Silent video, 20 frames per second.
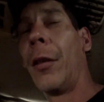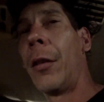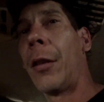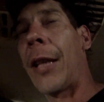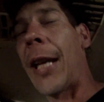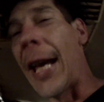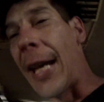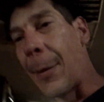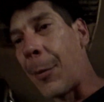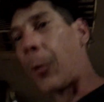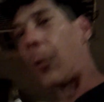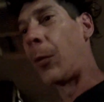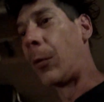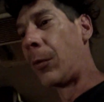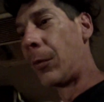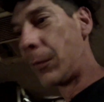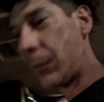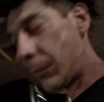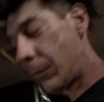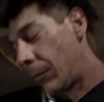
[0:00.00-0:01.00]
cable
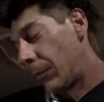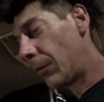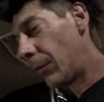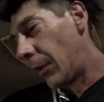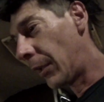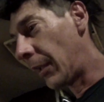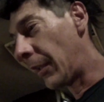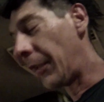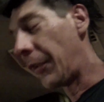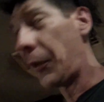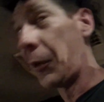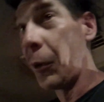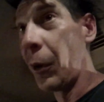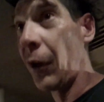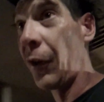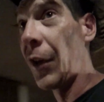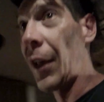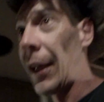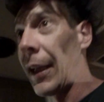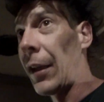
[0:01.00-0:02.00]
as soon
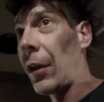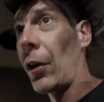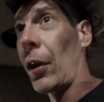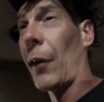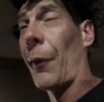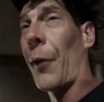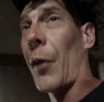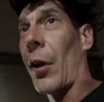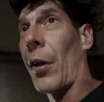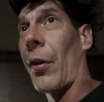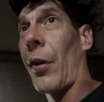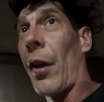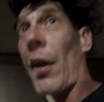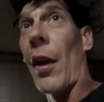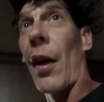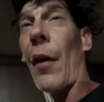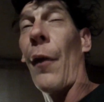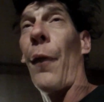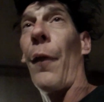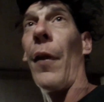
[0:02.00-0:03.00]
as they get off their
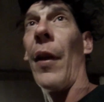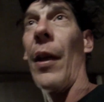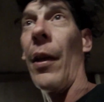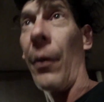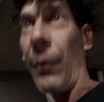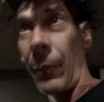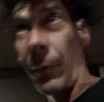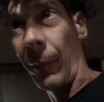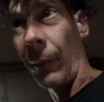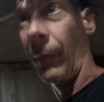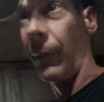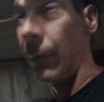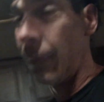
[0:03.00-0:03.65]
duff and